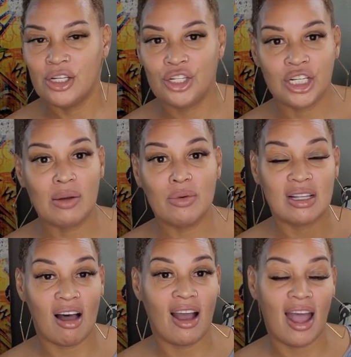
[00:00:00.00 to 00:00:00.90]
she
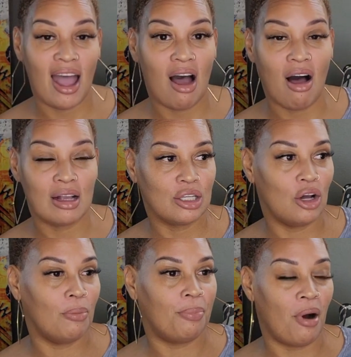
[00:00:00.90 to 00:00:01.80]
was uh,
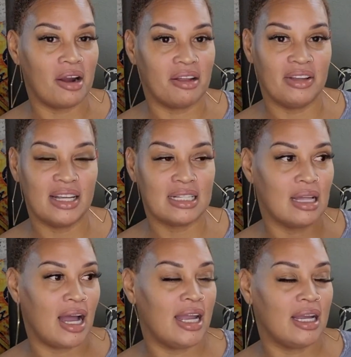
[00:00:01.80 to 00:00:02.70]
also part of his
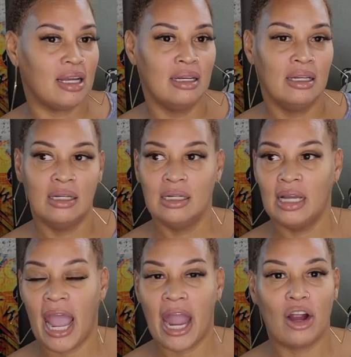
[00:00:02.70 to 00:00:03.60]
like
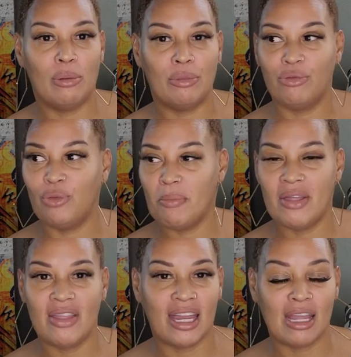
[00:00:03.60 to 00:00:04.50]
harem of
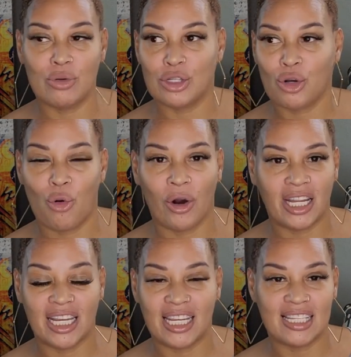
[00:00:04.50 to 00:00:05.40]
women that he was
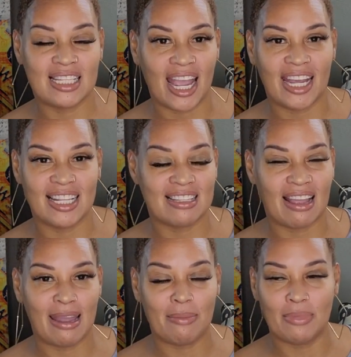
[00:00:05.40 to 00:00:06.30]
courting and saying the
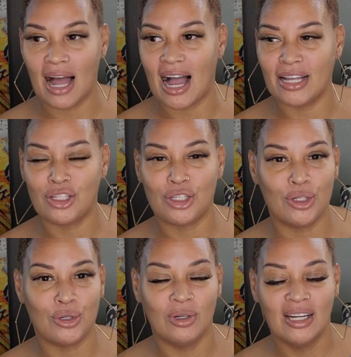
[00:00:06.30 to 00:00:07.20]
same lines
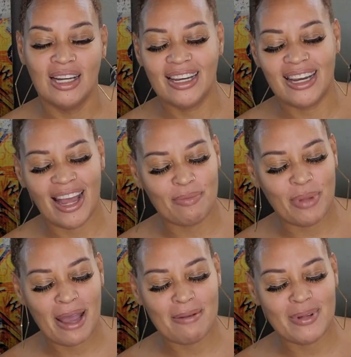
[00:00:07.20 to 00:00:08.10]
to. Now,
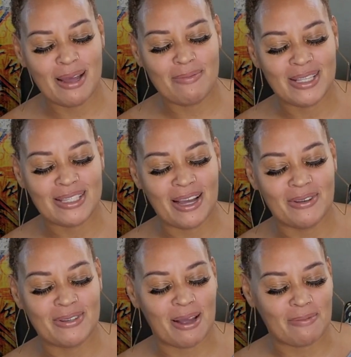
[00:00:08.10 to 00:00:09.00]
baby, let me tell
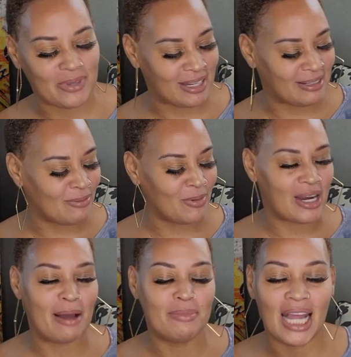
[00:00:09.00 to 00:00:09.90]
you something.
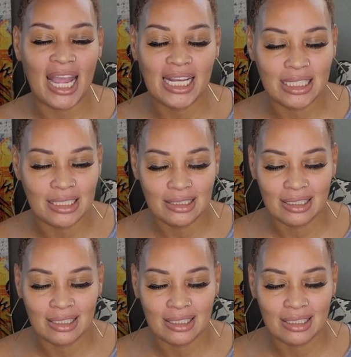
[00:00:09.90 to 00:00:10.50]
When I'm dating,